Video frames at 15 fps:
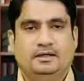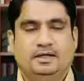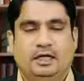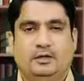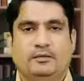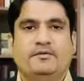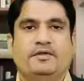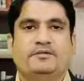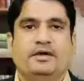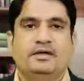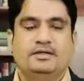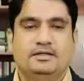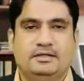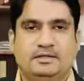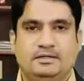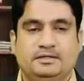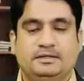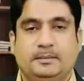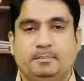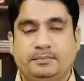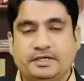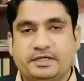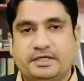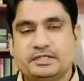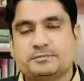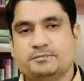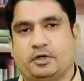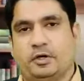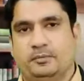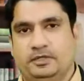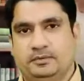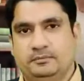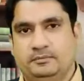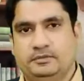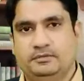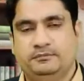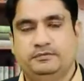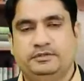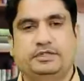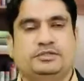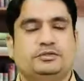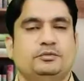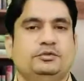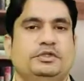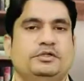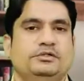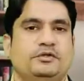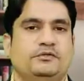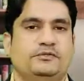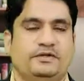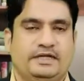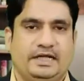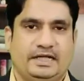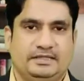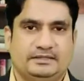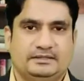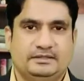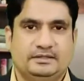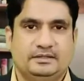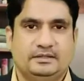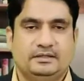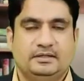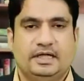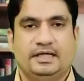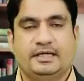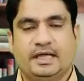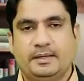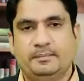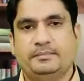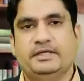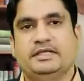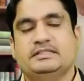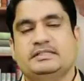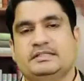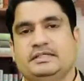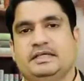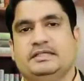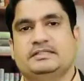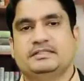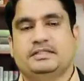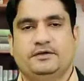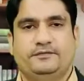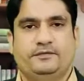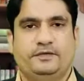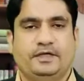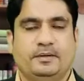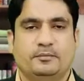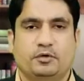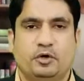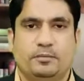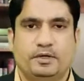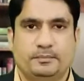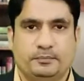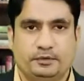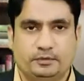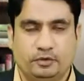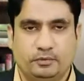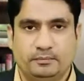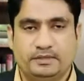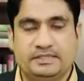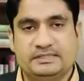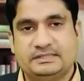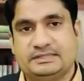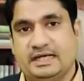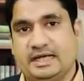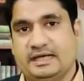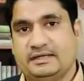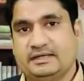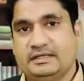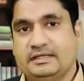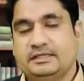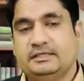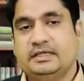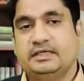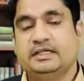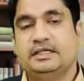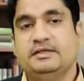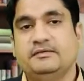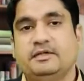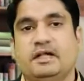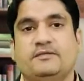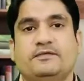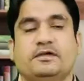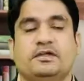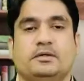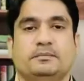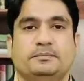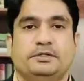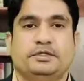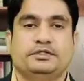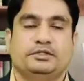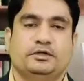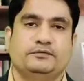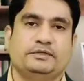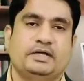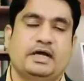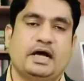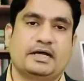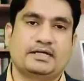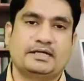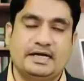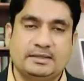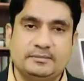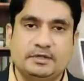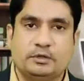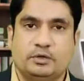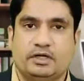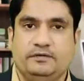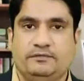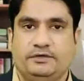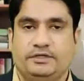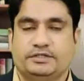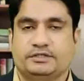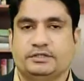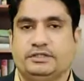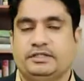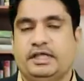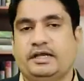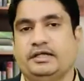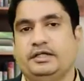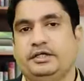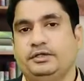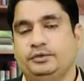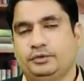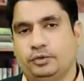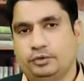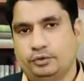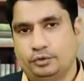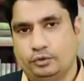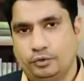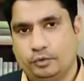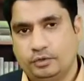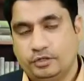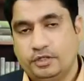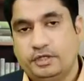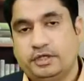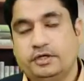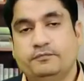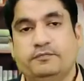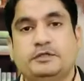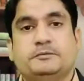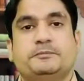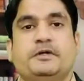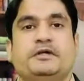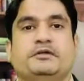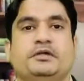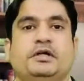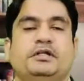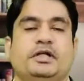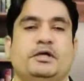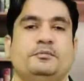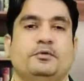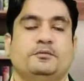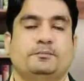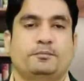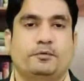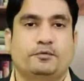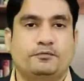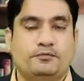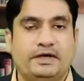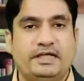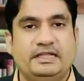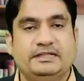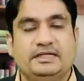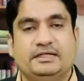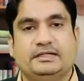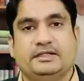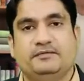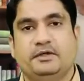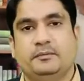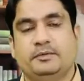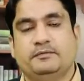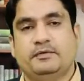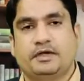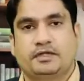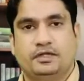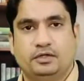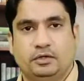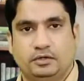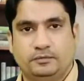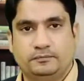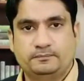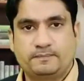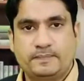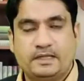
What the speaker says: Hello everyone, the biggest problem with the students of finance like MBA, CA, CFA, MCOM and BCOM is that even after completion of their academic qualification, they really do not know in which particular type of profile that they will be working on.